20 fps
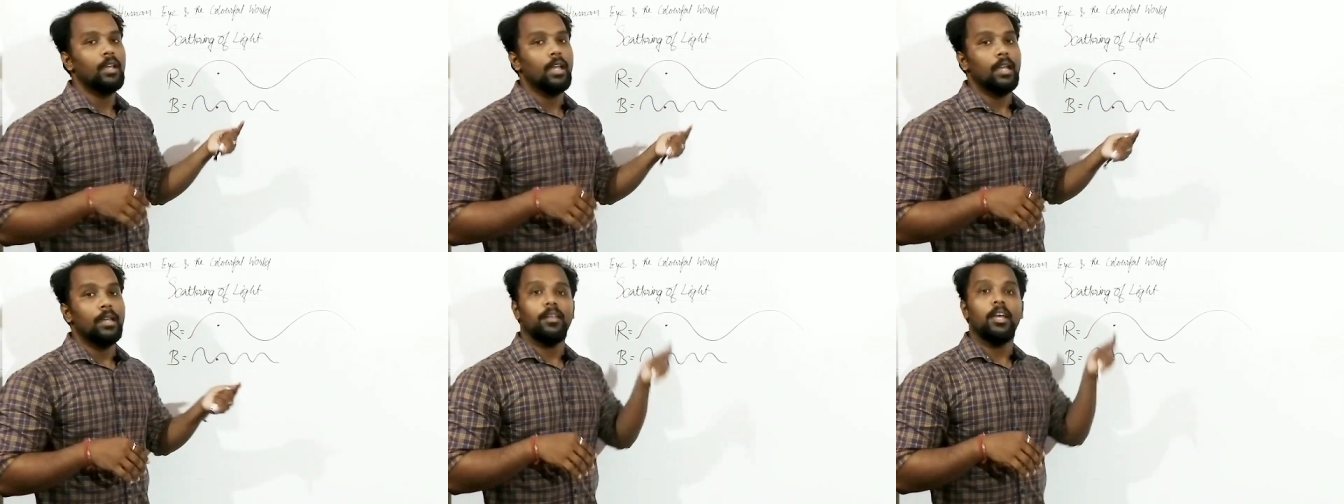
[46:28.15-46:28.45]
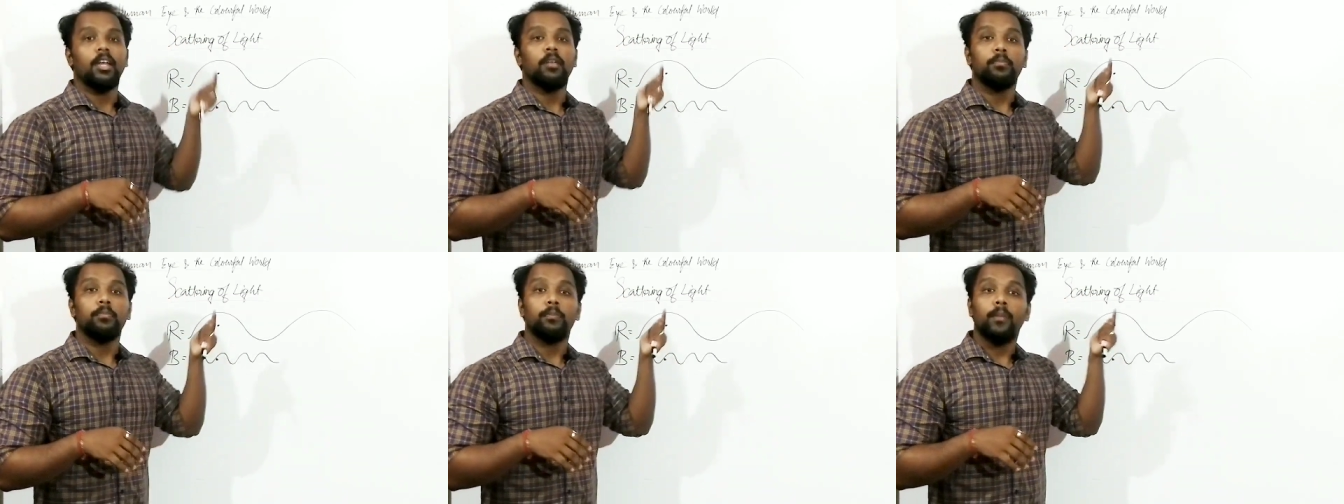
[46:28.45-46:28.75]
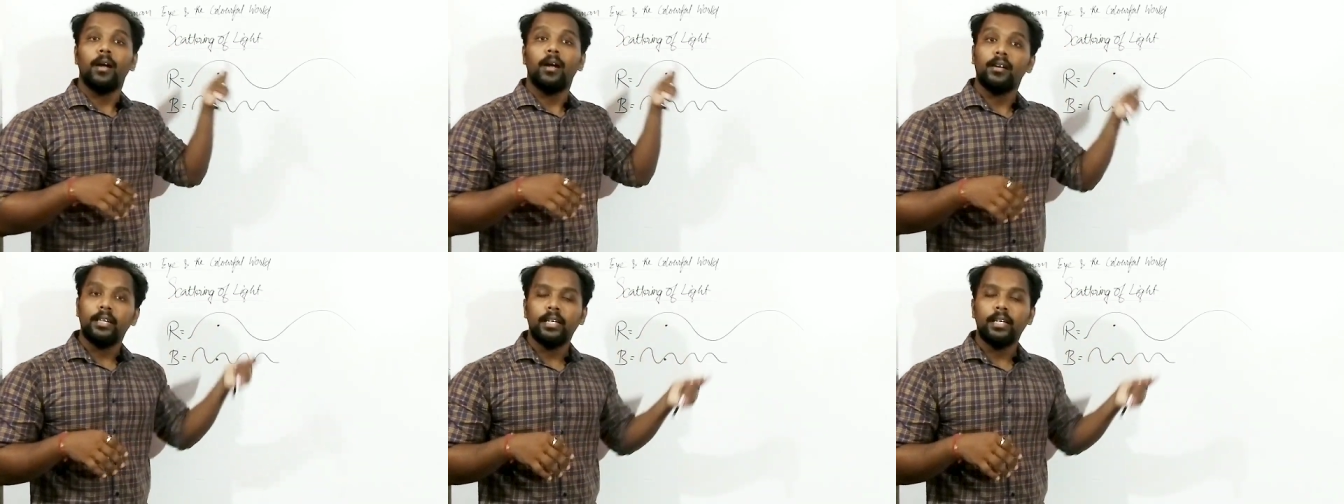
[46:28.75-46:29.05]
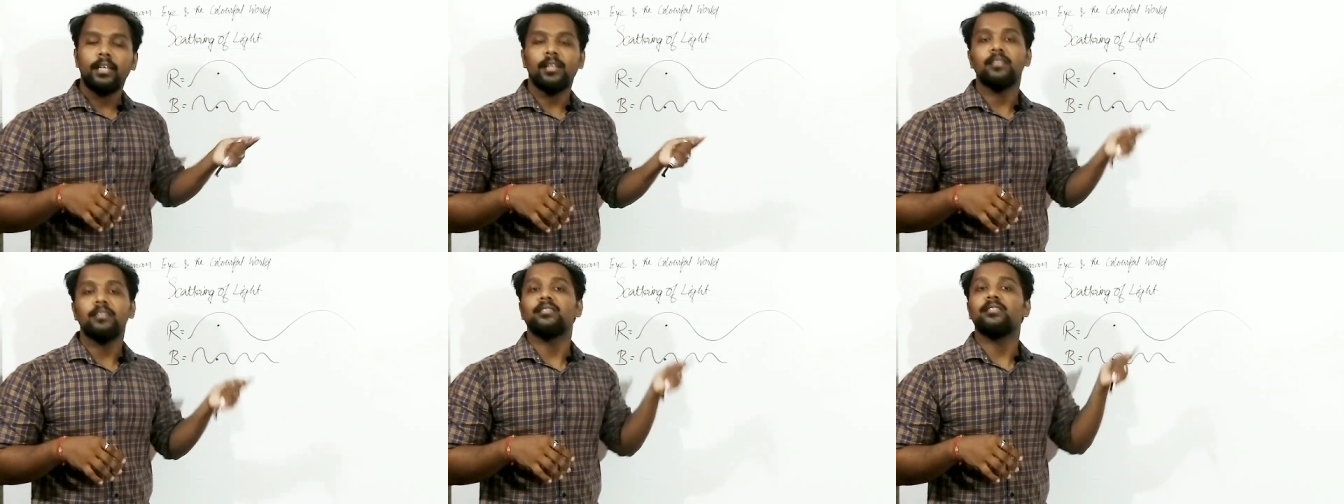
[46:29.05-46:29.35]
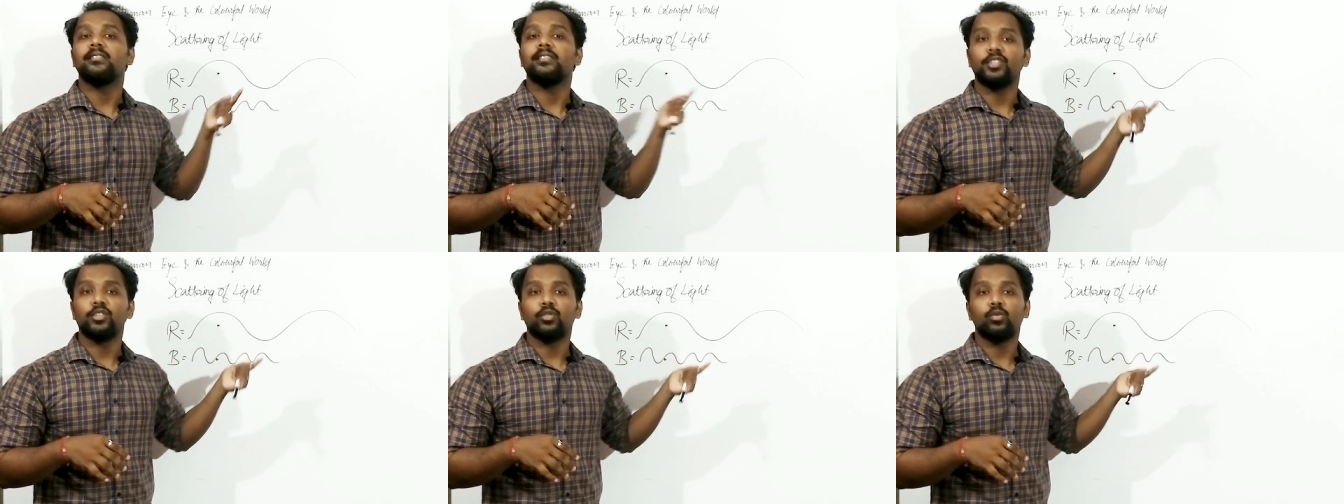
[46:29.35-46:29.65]
that particles
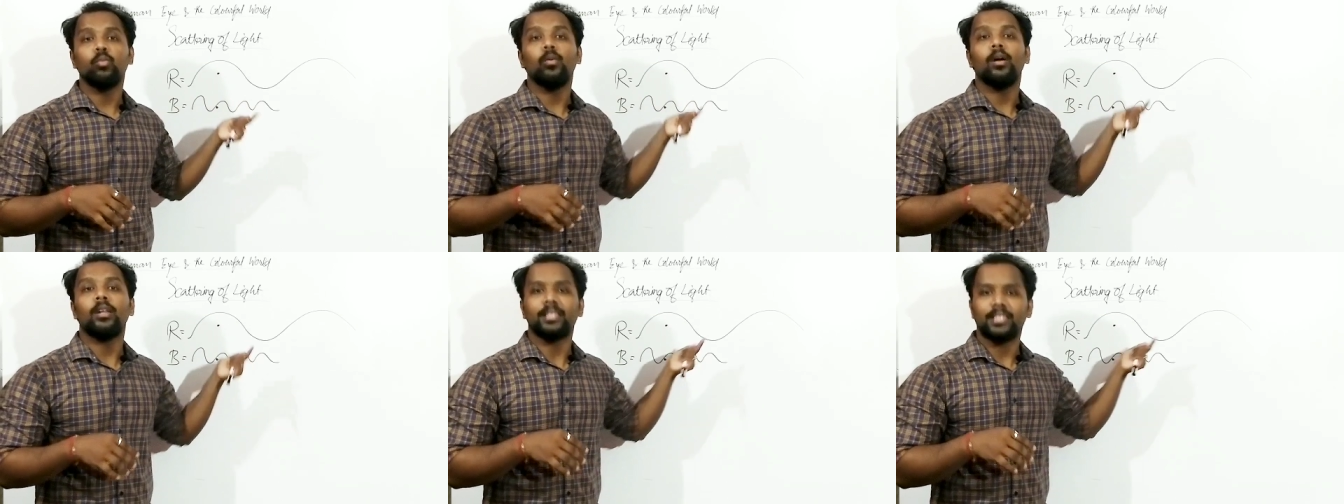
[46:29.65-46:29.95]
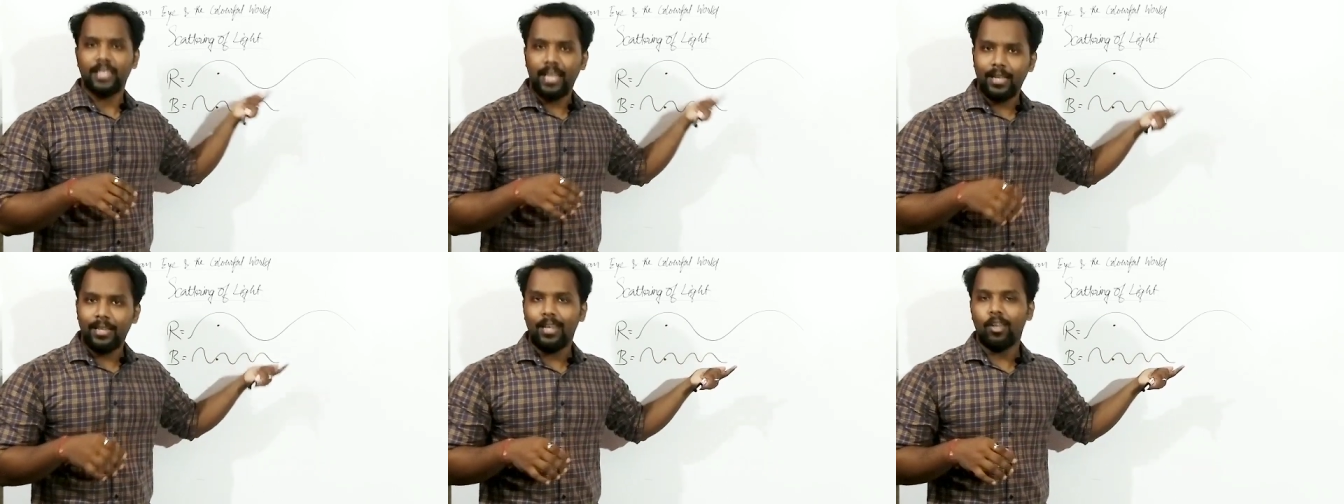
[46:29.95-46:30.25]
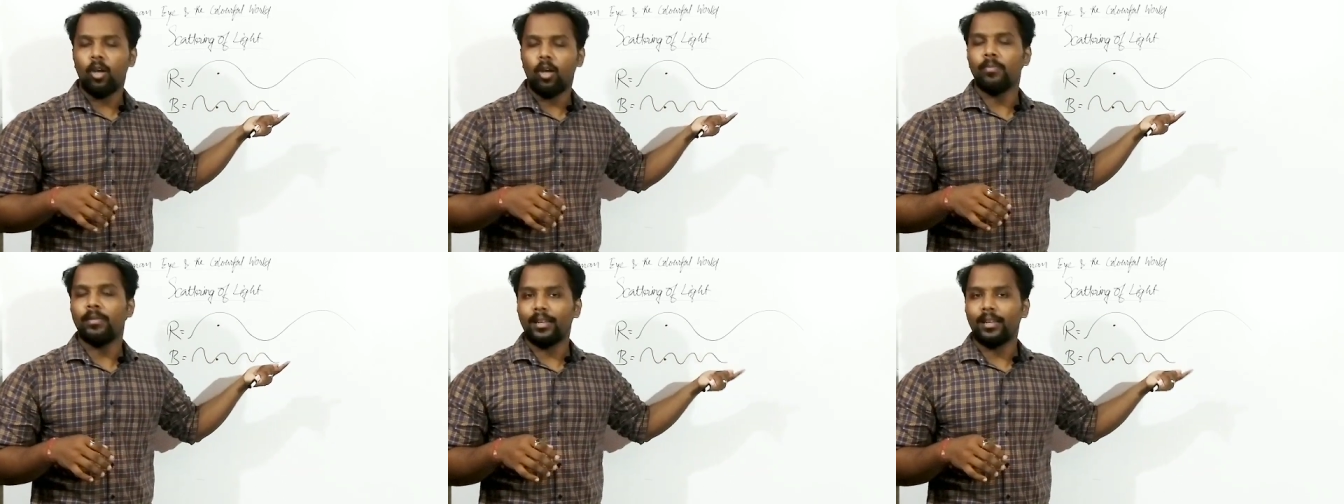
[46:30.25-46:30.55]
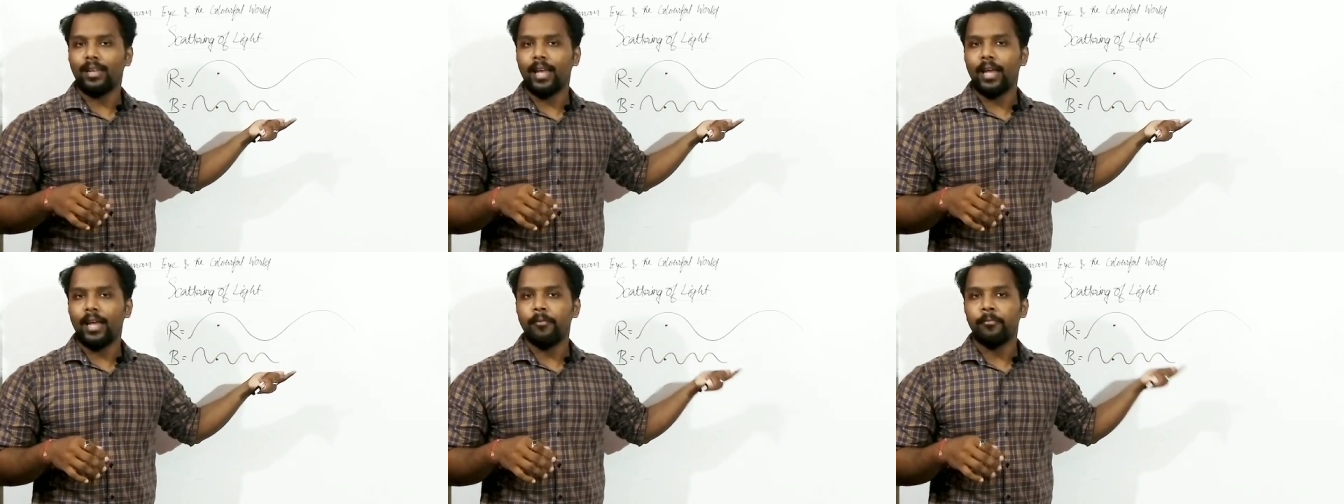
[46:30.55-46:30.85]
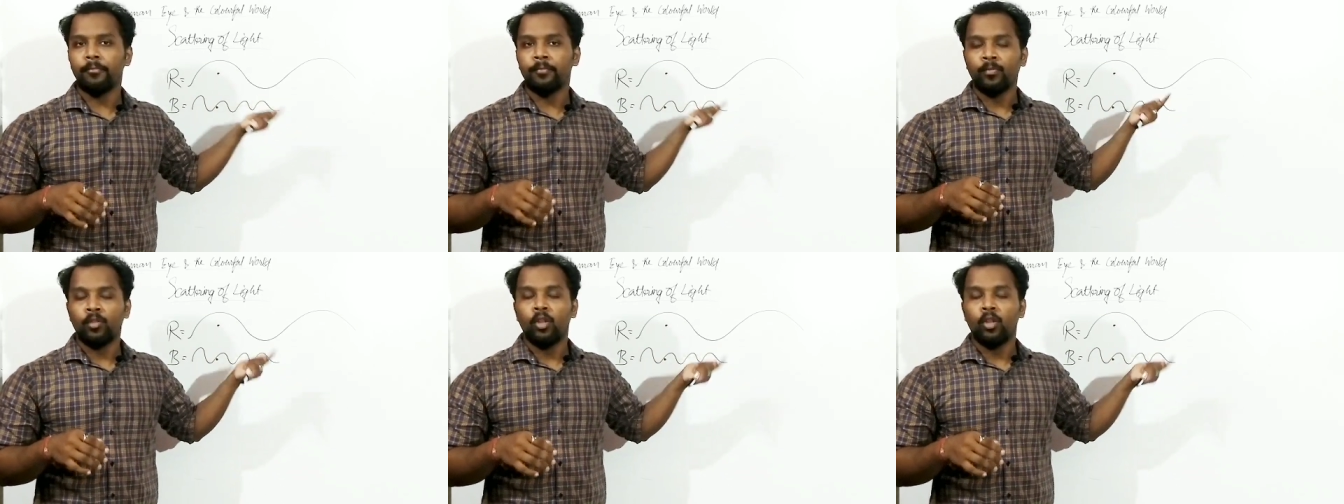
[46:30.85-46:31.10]
leads to what? Scattering of that light.